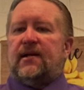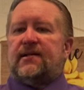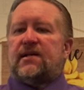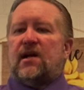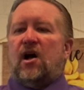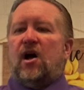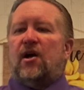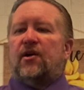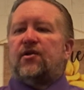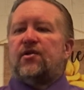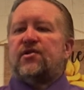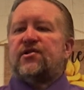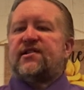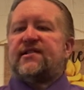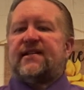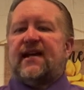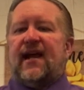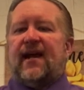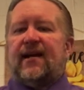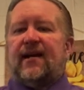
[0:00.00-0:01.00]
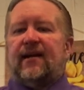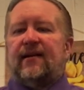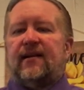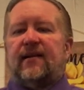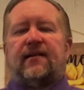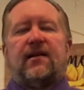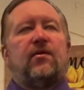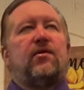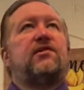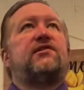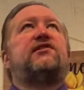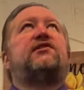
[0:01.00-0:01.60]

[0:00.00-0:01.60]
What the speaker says: is understanding that there is